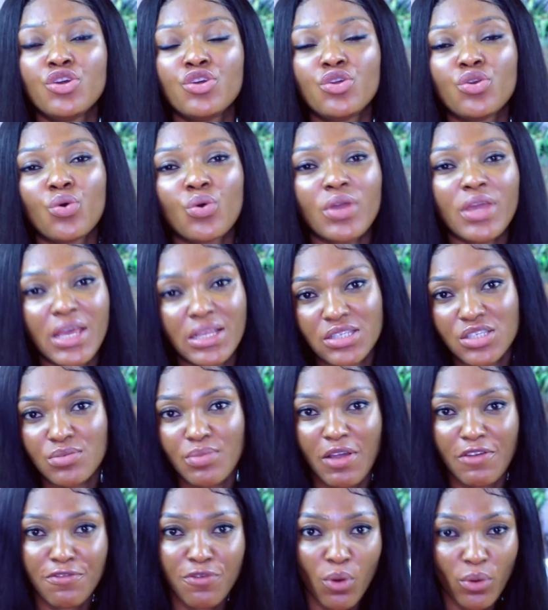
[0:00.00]
you know, get to
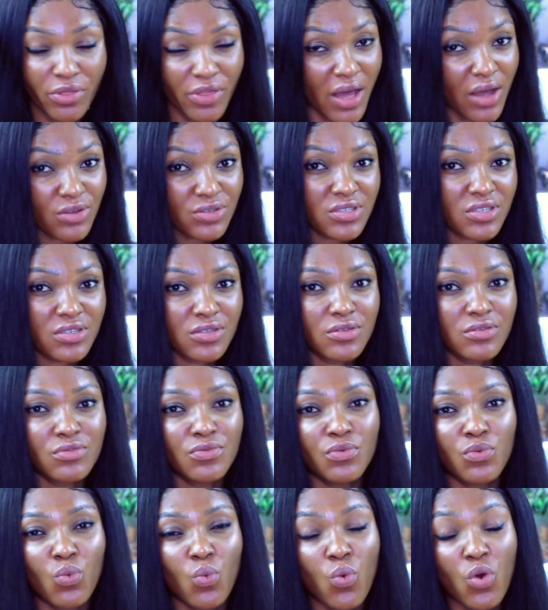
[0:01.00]
my 4,000
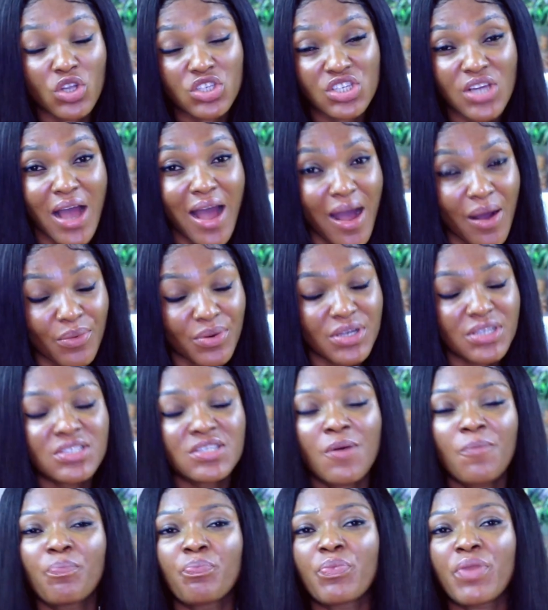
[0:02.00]
watch
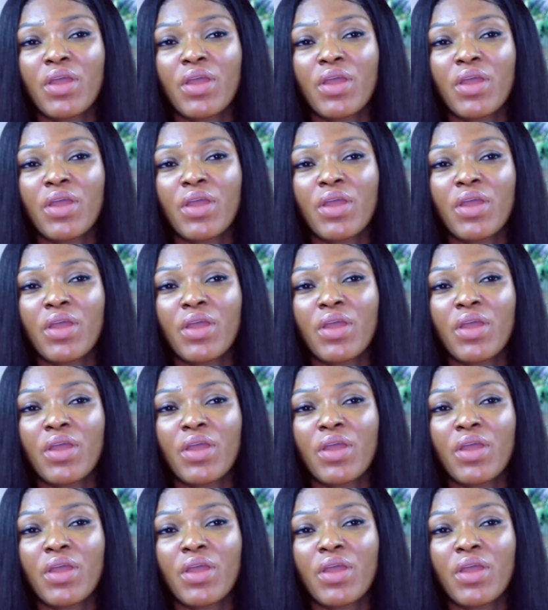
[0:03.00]
hours.